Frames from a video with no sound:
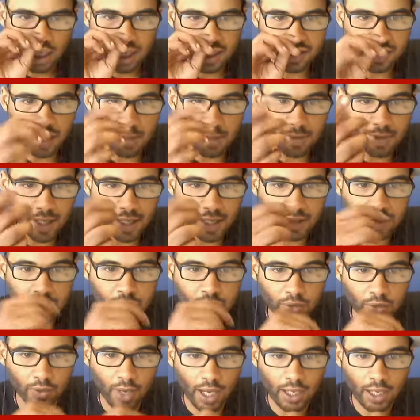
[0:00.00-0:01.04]
Jamie, that's
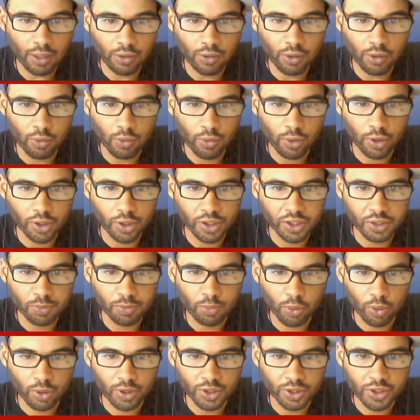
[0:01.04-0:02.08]
true. I don't know. Ward is
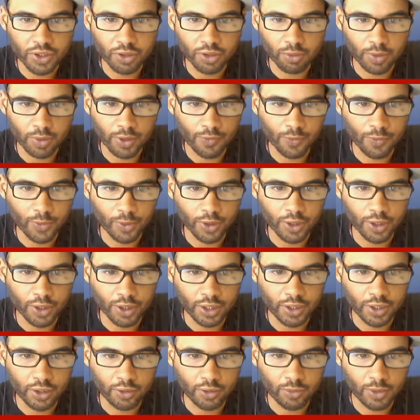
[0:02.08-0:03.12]
important too, but if we
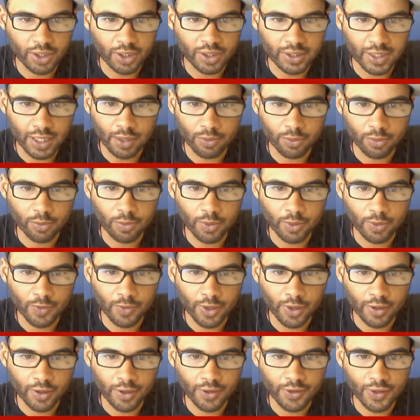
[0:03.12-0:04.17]
look good, Winston would be
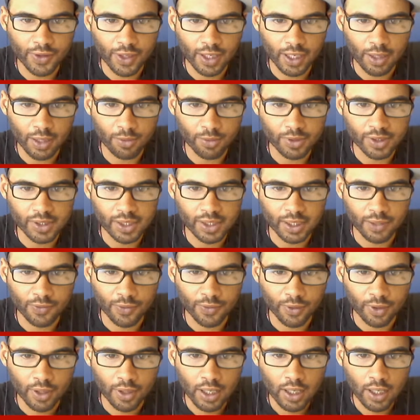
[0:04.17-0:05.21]
very thin at
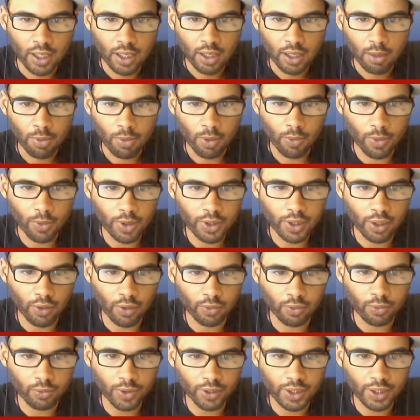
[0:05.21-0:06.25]
receiver, but we
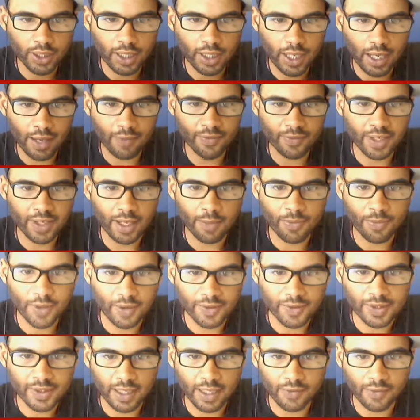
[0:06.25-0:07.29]
don't really have depth
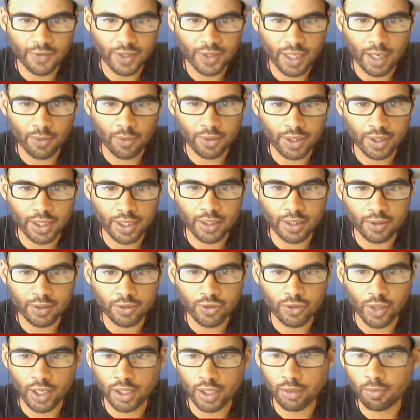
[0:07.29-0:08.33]
at safety. I would
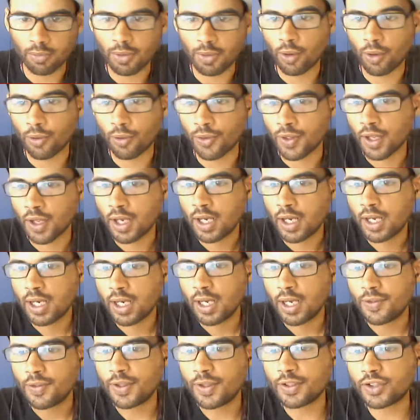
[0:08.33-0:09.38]
try him both.
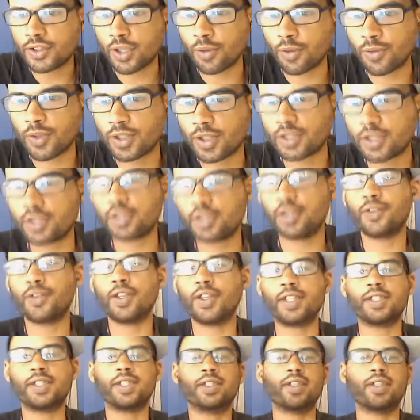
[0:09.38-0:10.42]
So
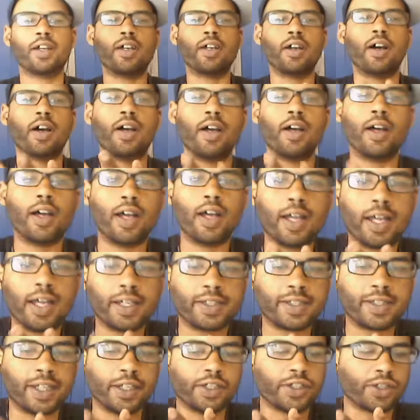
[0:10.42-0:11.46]
this is
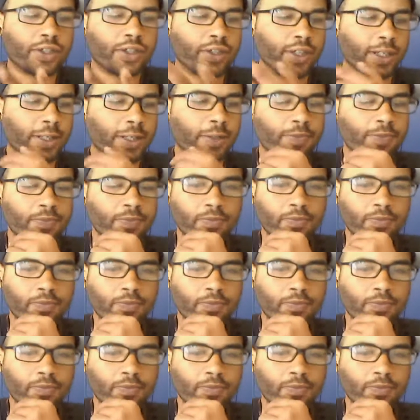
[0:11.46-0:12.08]
essentially